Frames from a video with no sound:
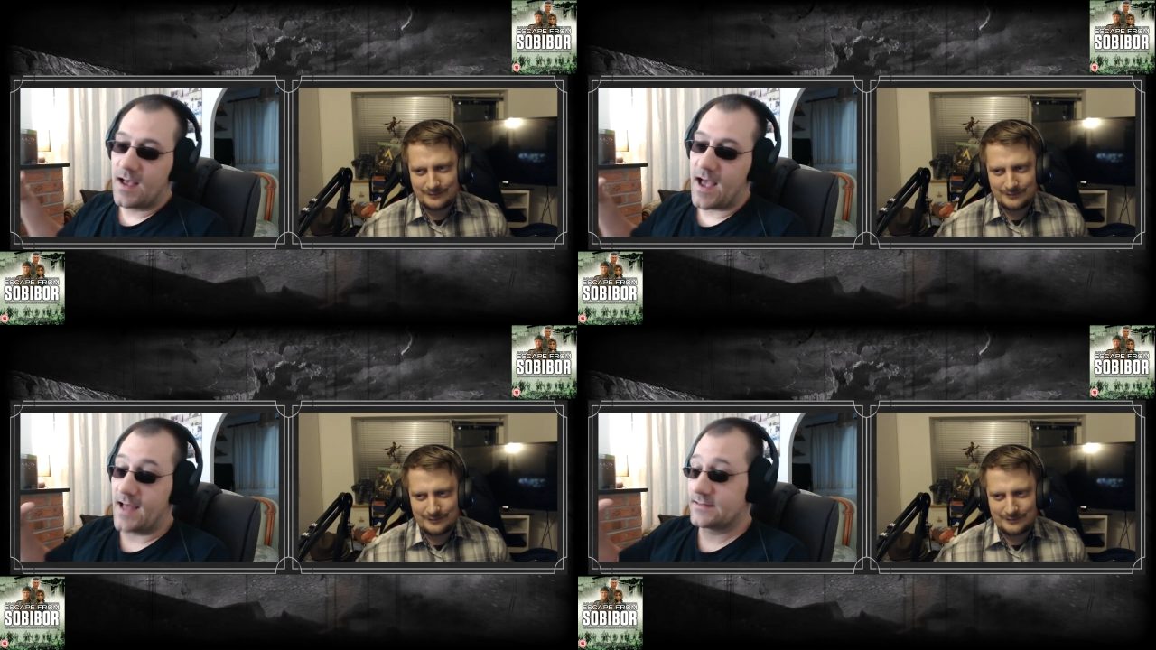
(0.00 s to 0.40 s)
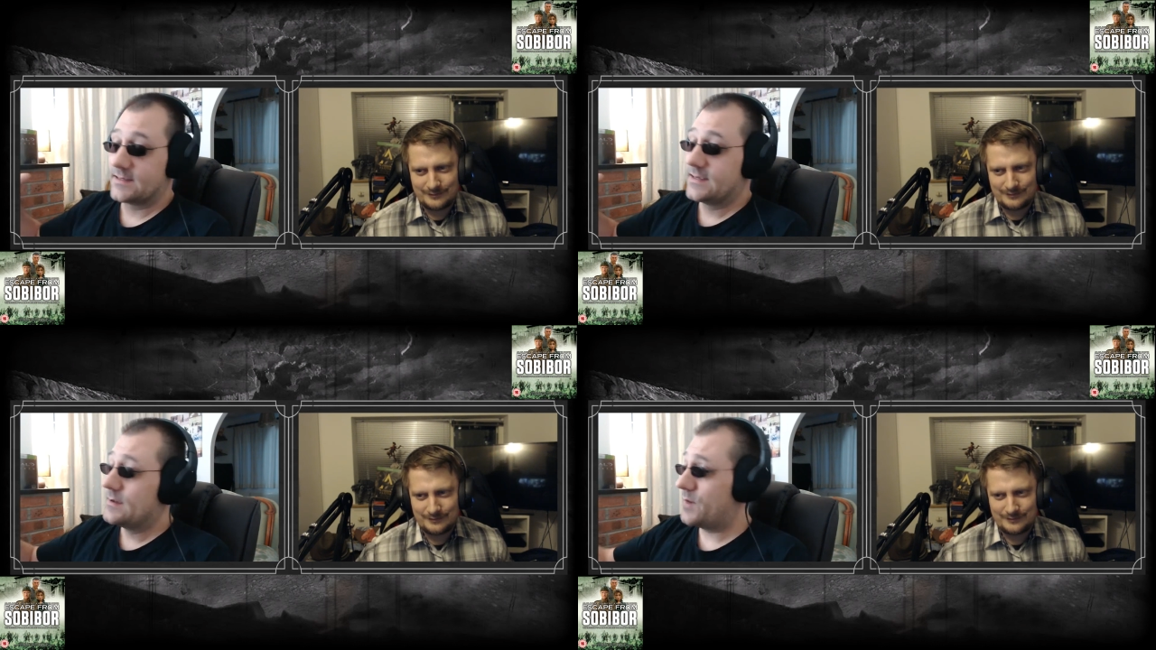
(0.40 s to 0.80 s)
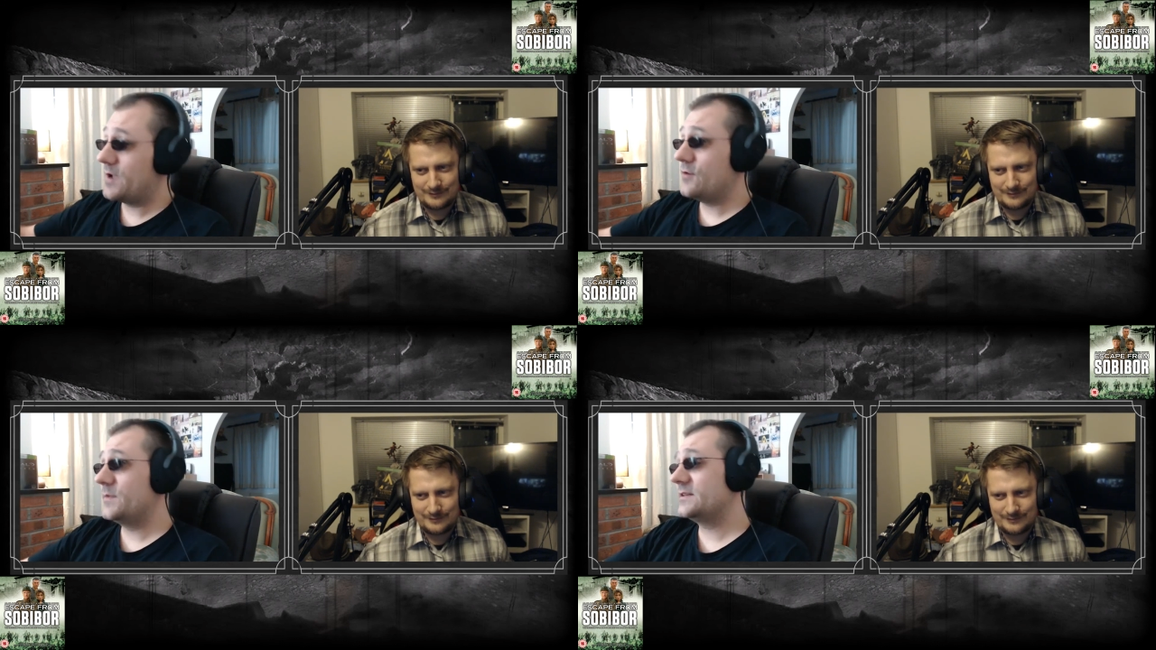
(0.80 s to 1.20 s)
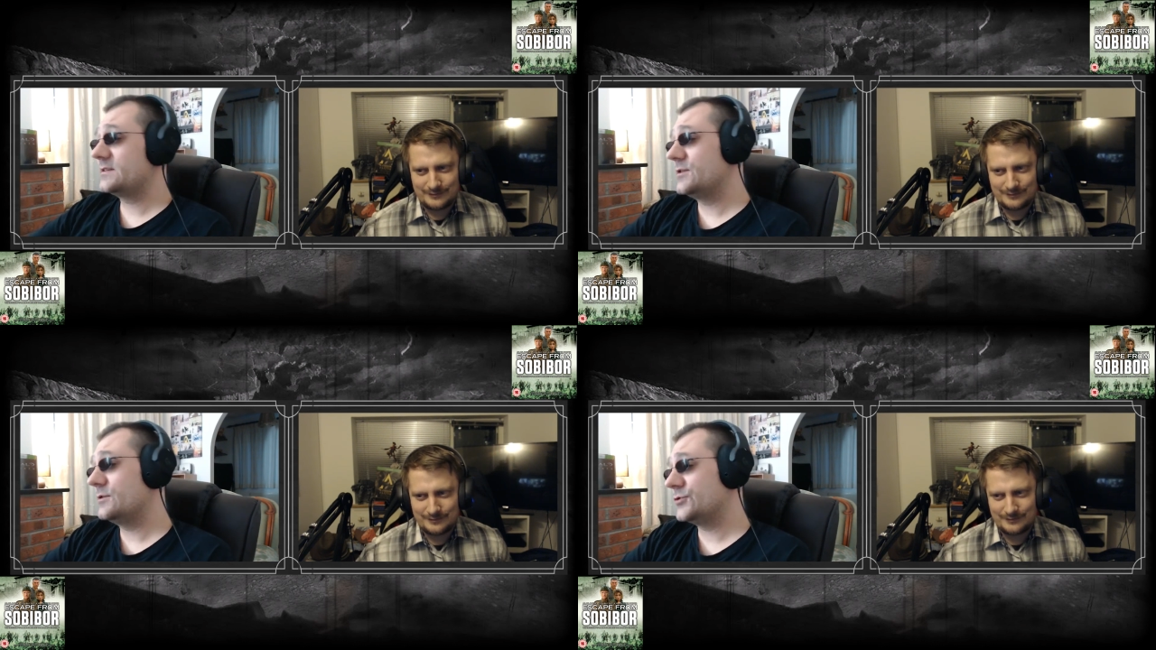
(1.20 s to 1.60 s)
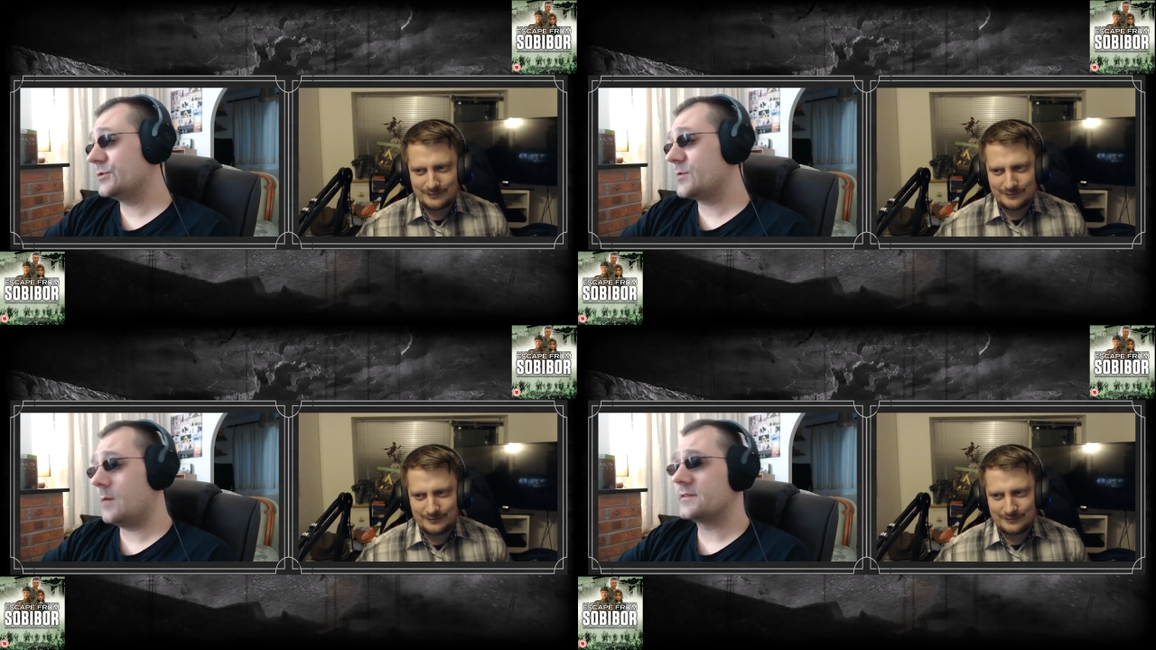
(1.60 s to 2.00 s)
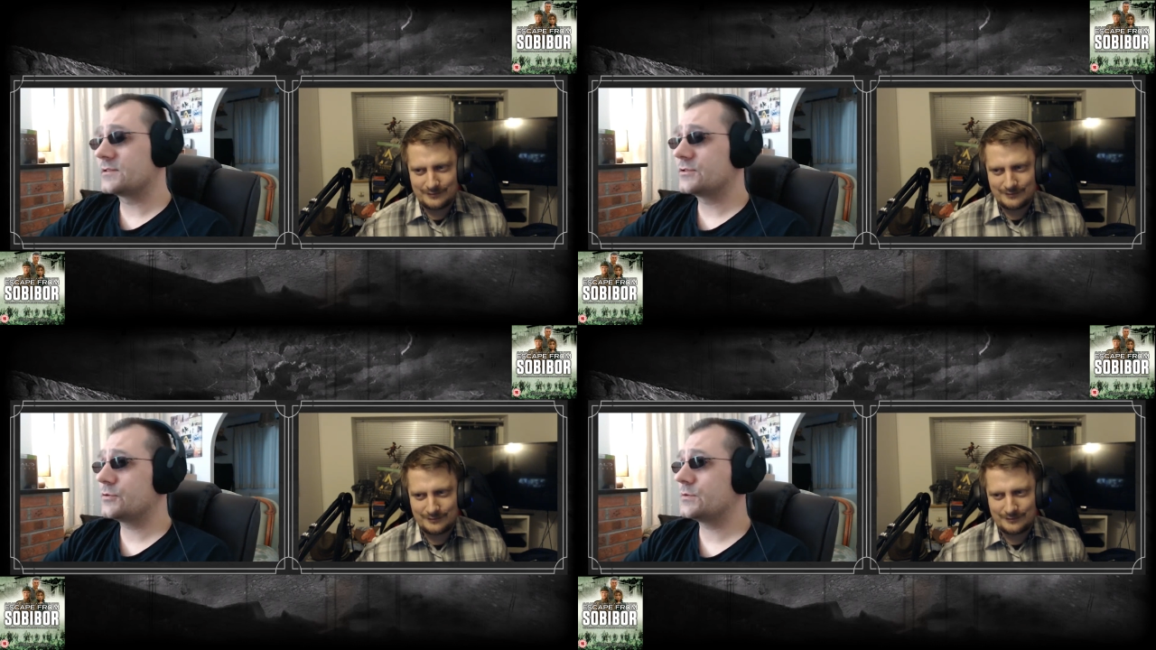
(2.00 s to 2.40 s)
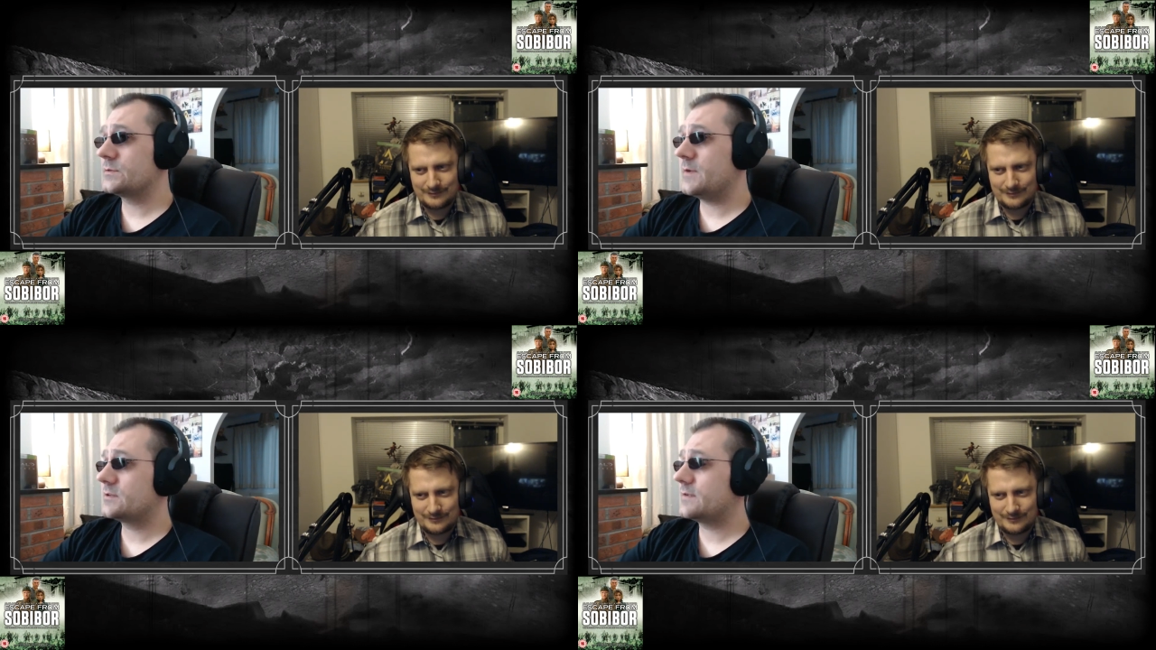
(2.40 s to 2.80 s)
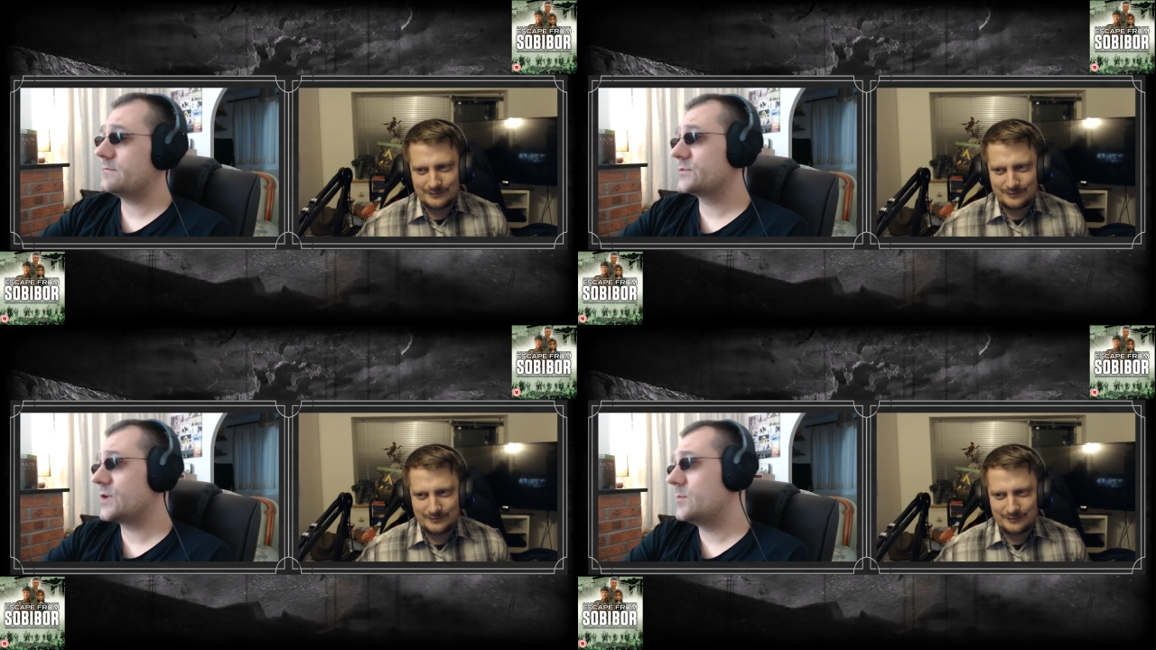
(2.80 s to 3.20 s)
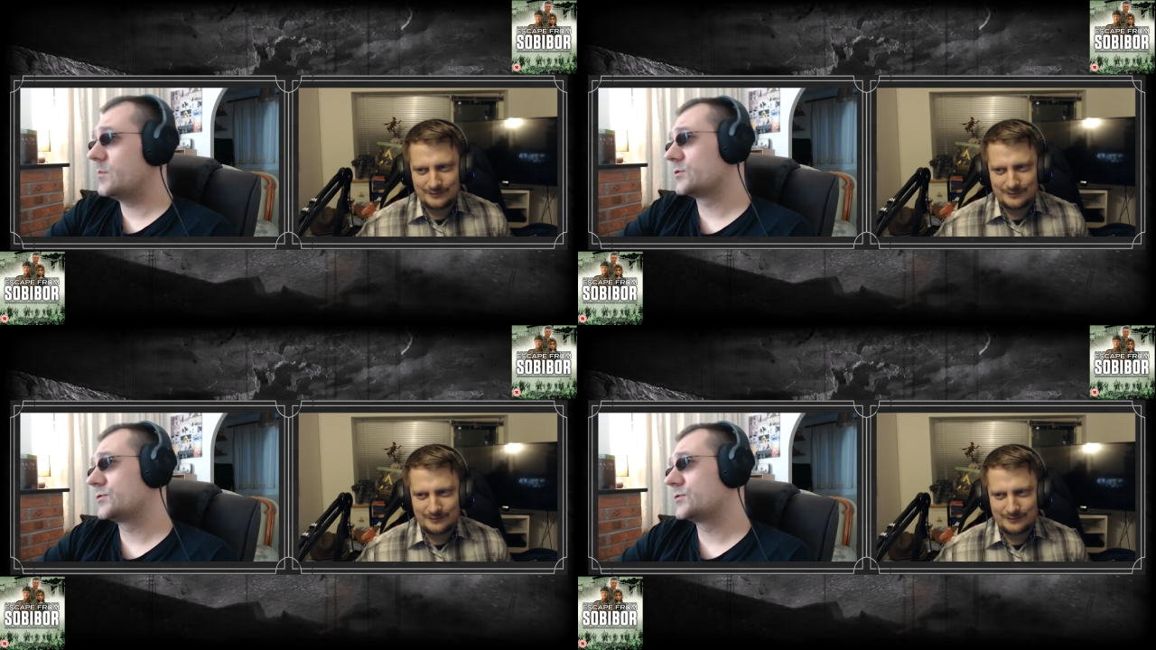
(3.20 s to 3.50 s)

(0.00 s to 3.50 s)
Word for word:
Speaker 1: And by all means, in the YouTube comments, talk to us about Escape from Sobibor.